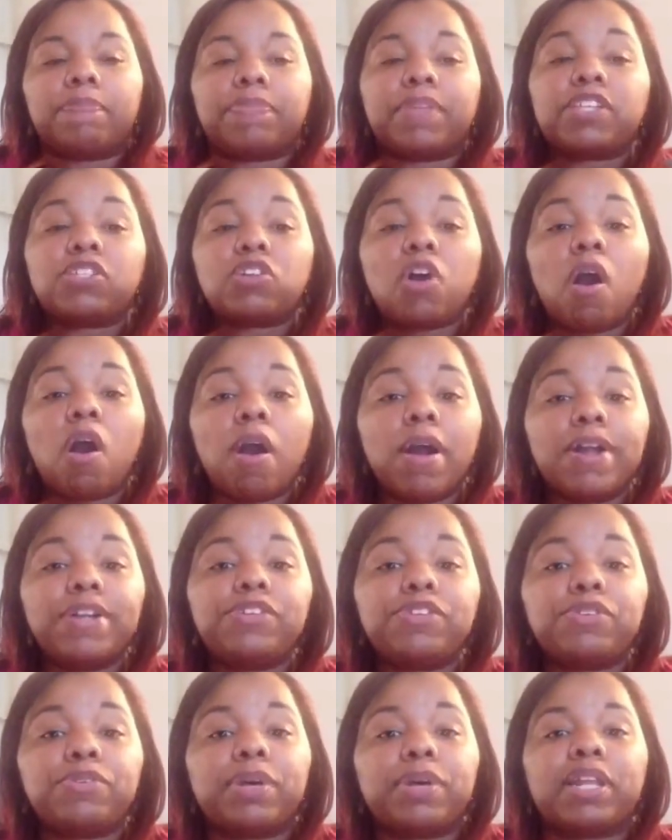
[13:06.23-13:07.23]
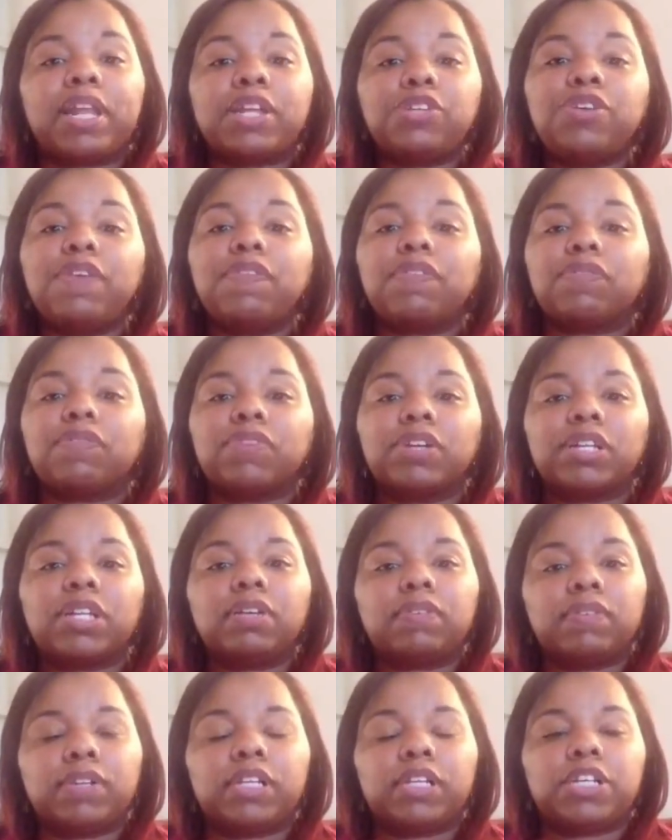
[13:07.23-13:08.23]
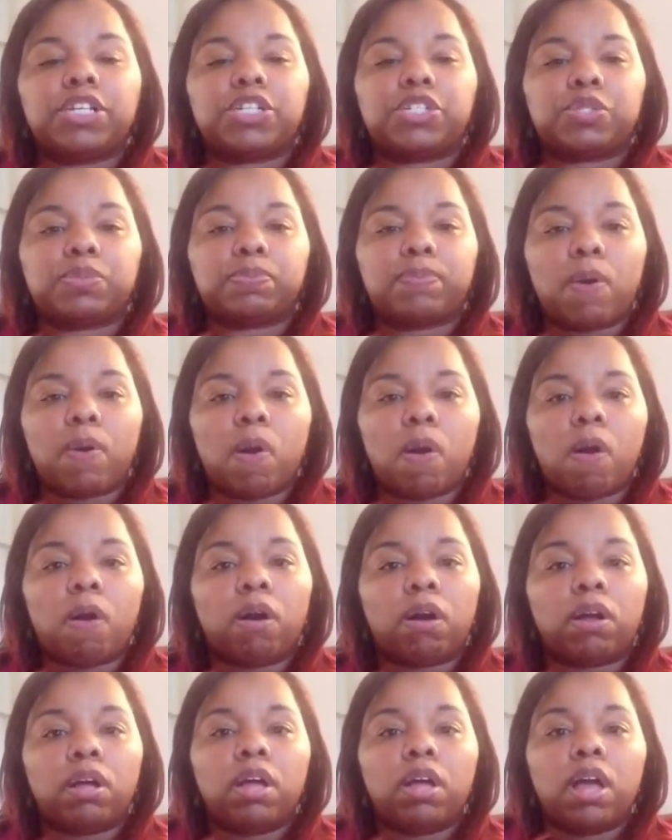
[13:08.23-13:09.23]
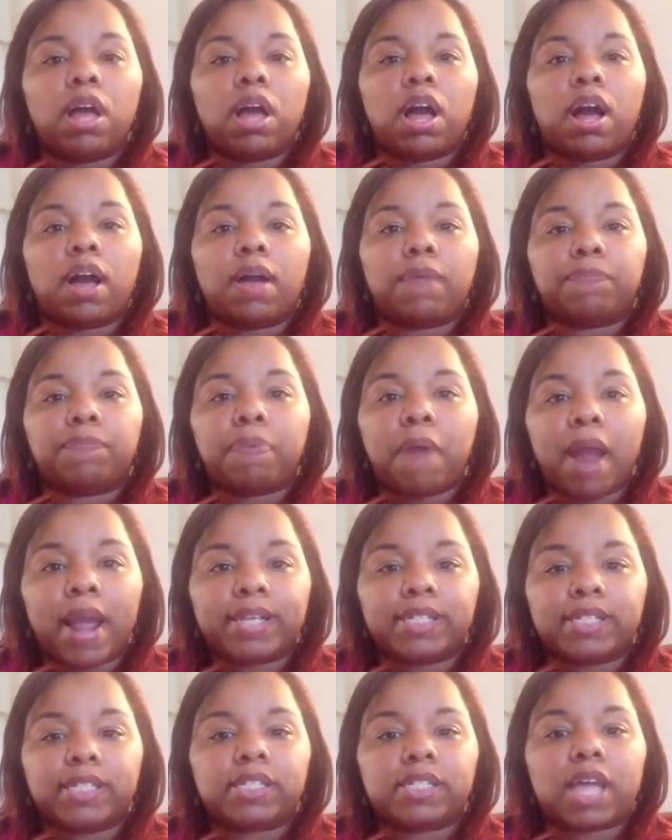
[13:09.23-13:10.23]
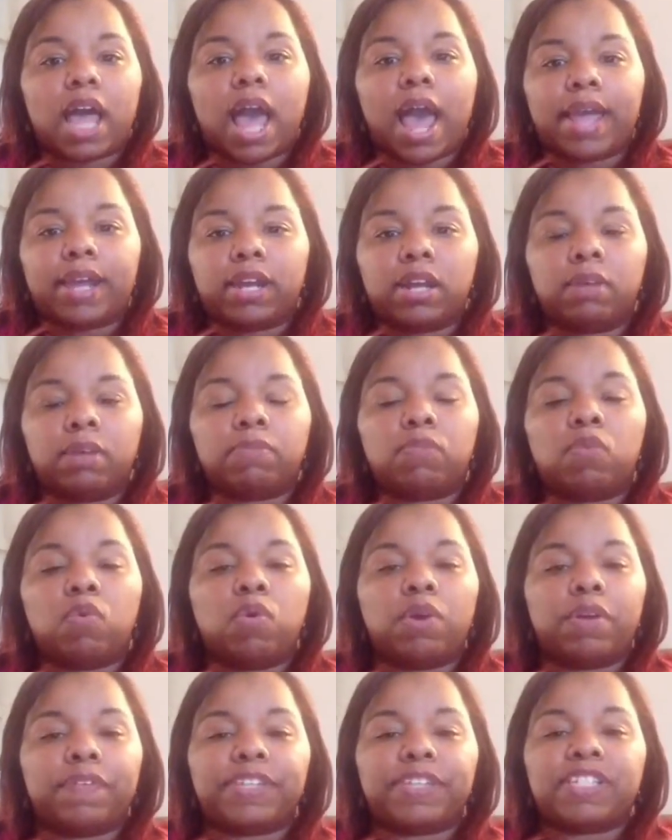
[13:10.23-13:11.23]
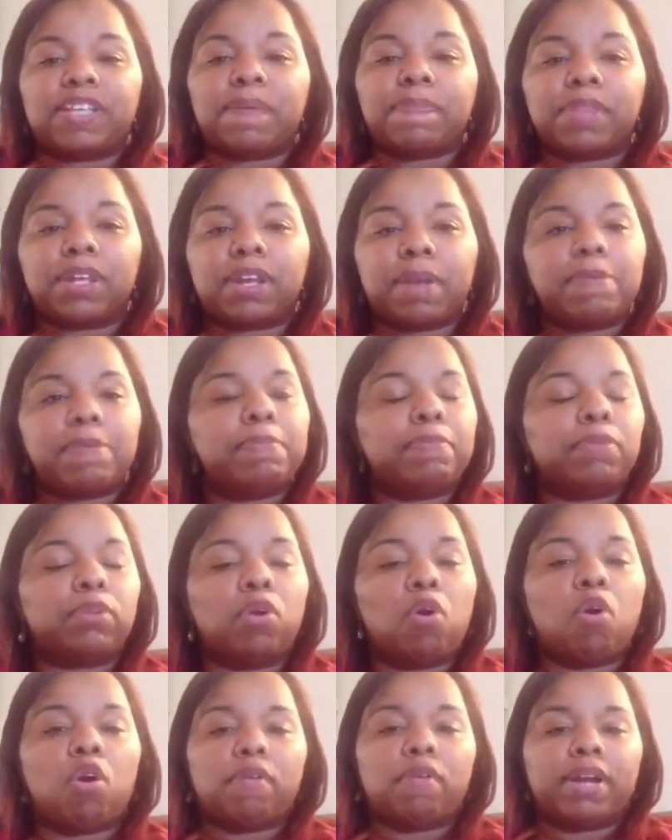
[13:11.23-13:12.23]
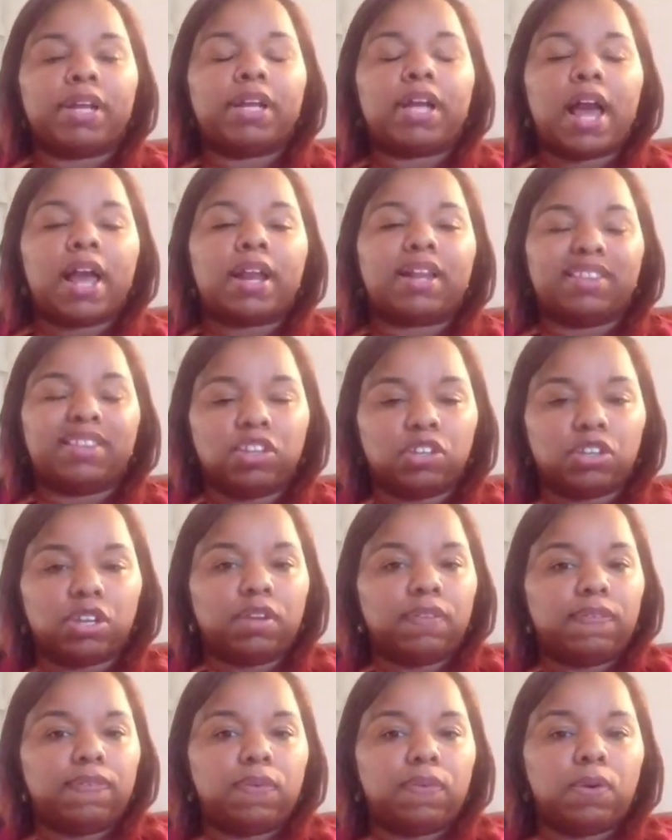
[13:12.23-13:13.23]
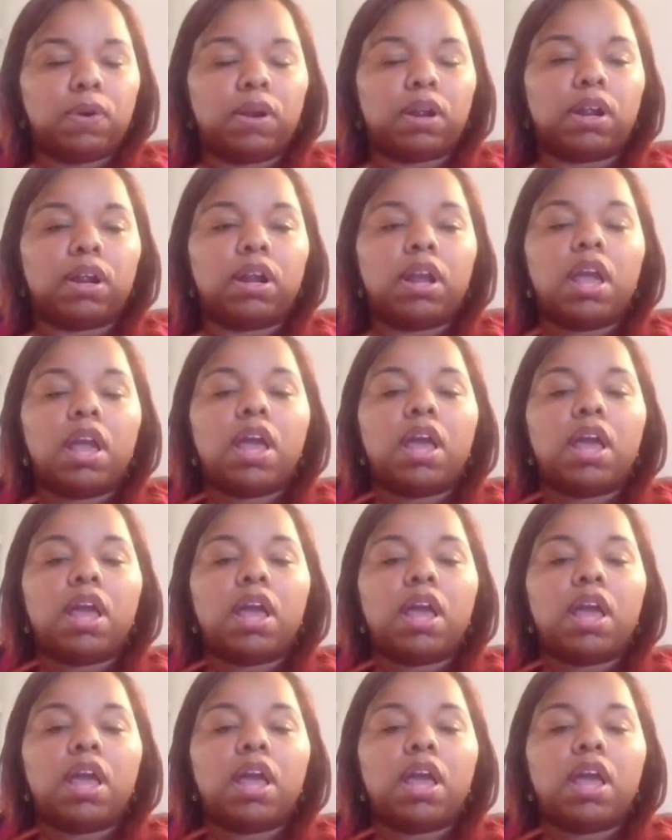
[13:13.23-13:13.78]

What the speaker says: It's hard to, unless you have a really, really small priced item, or if it's something that people are already kind of looking for,